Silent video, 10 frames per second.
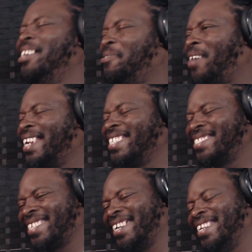Why they
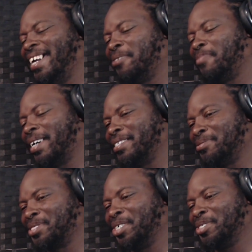saying that about
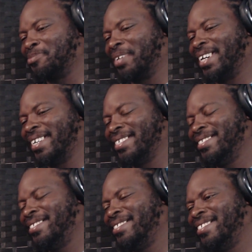Upchurch, man?
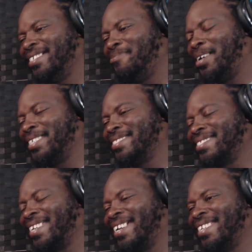Why they
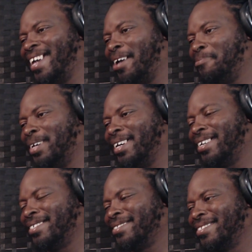saying that,
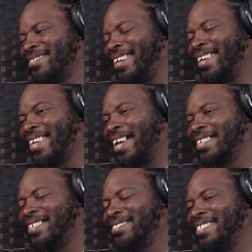man? Say he
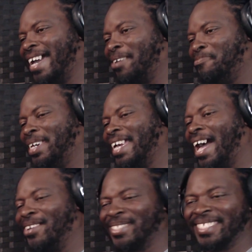got, cause he got a big
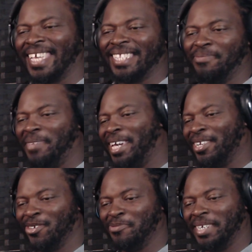house, they think the man
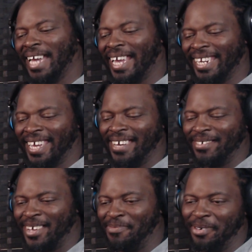Illuminati now?
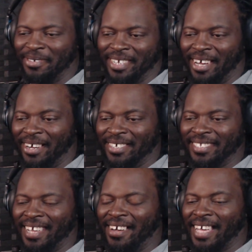Come on, y'all.
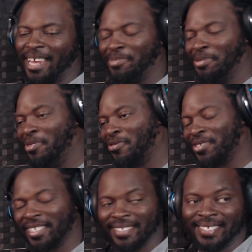Y'all gotta be more
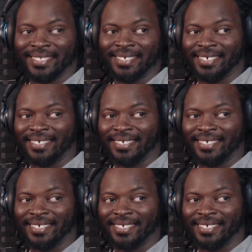realistic.